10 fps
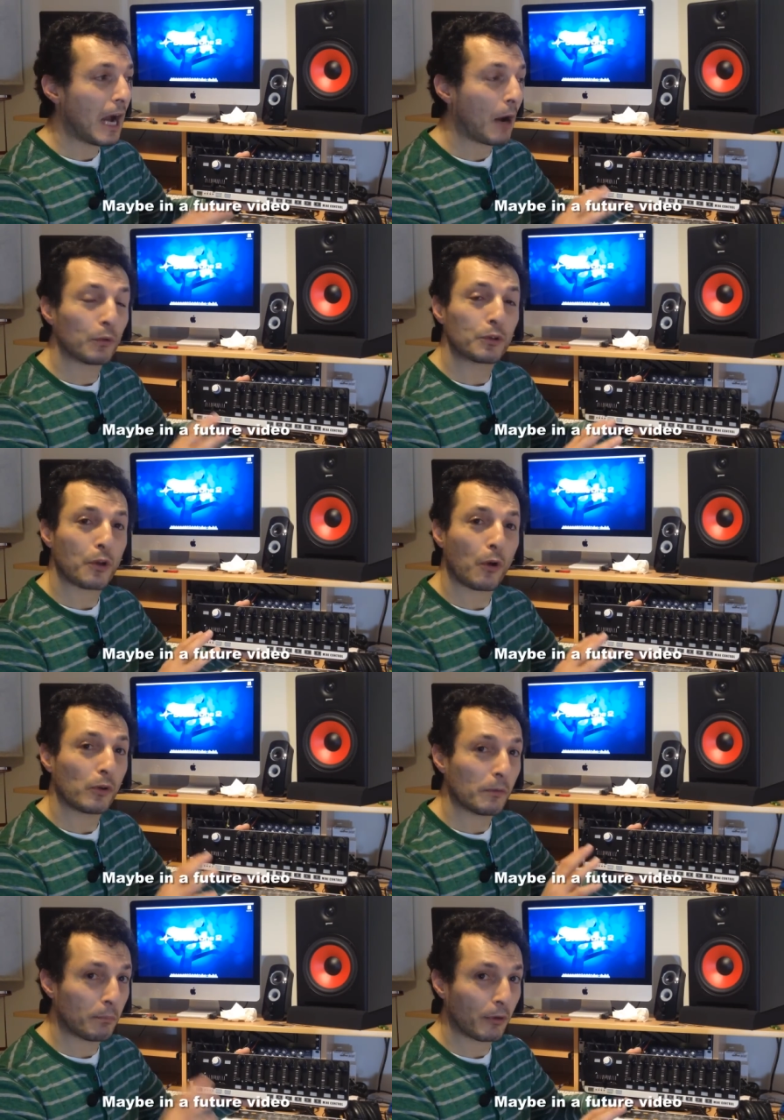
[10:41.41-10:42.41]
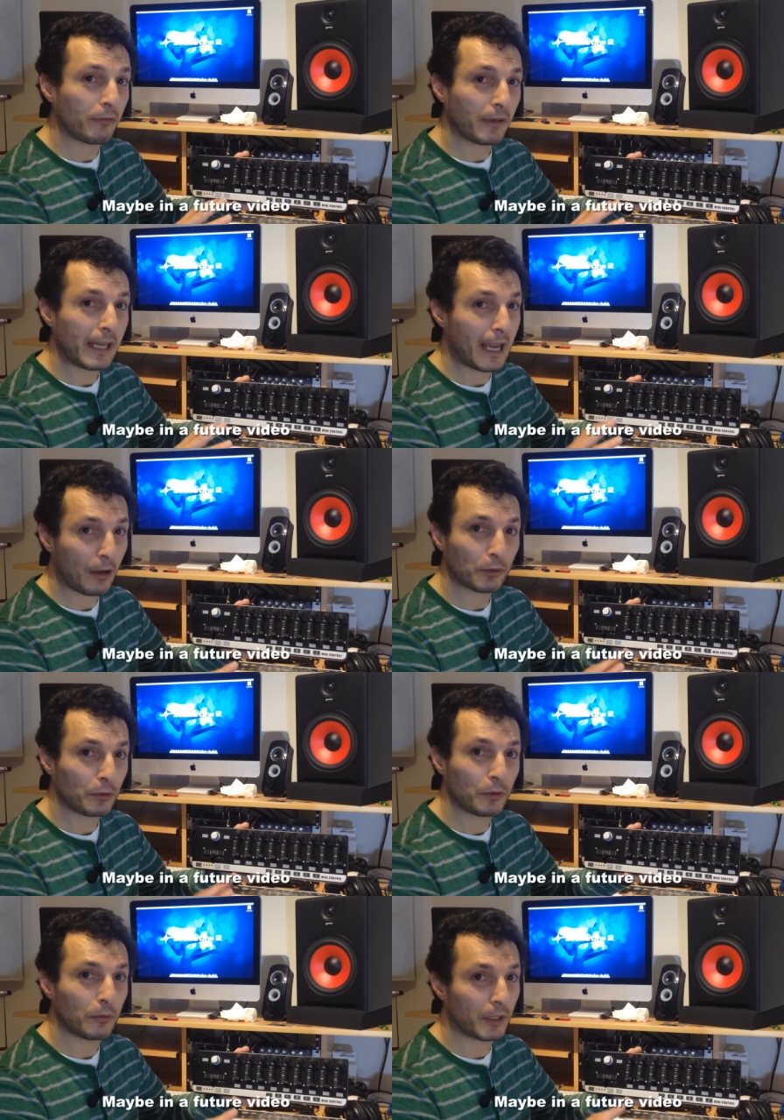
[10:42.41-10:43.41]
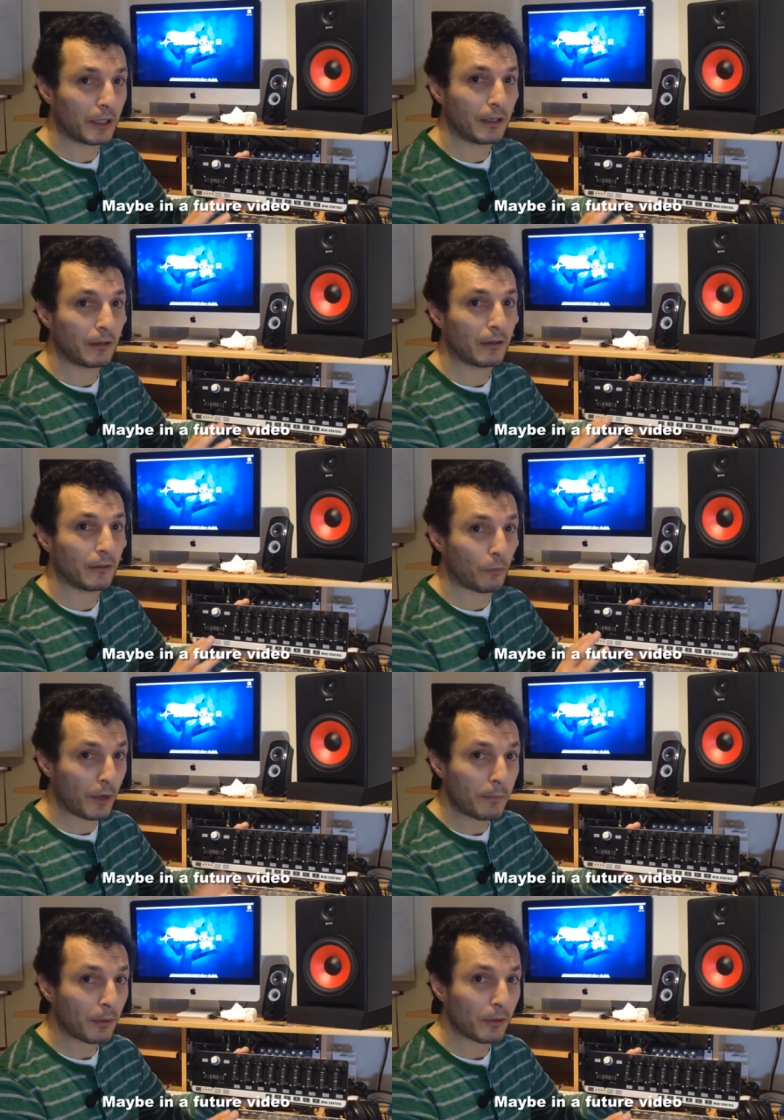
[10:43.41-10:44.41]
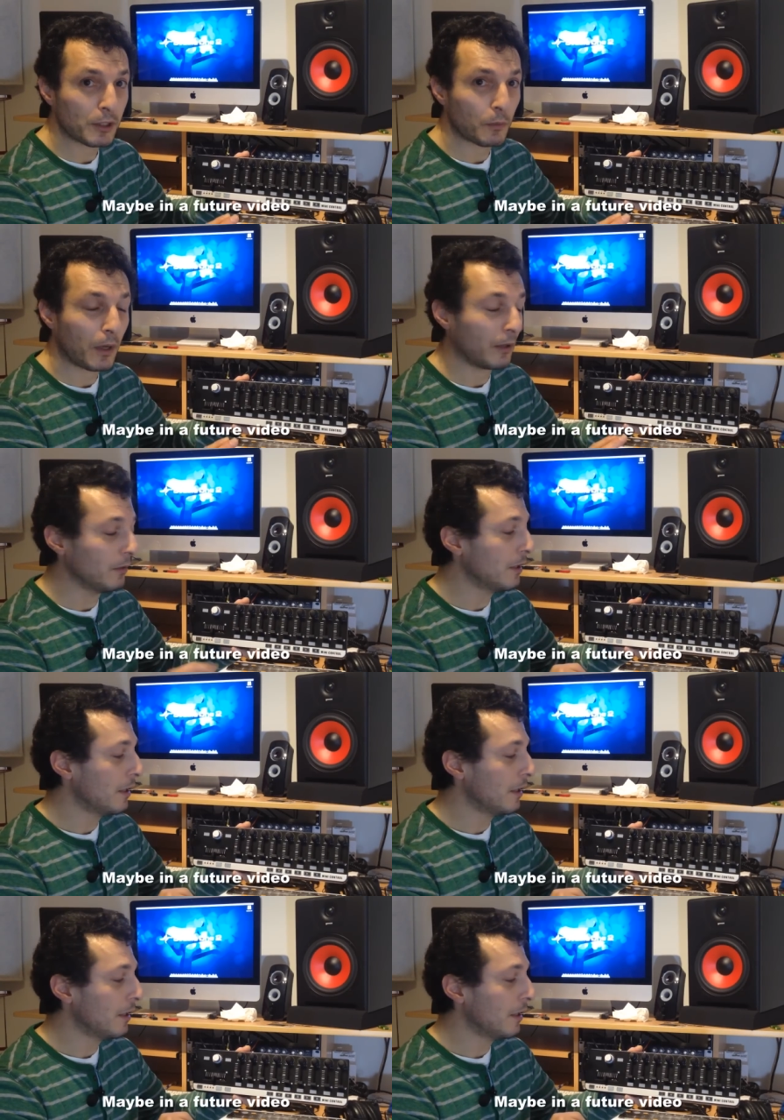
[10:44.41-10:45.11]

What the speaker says: I will show you briefly how to do it in Reaper as well,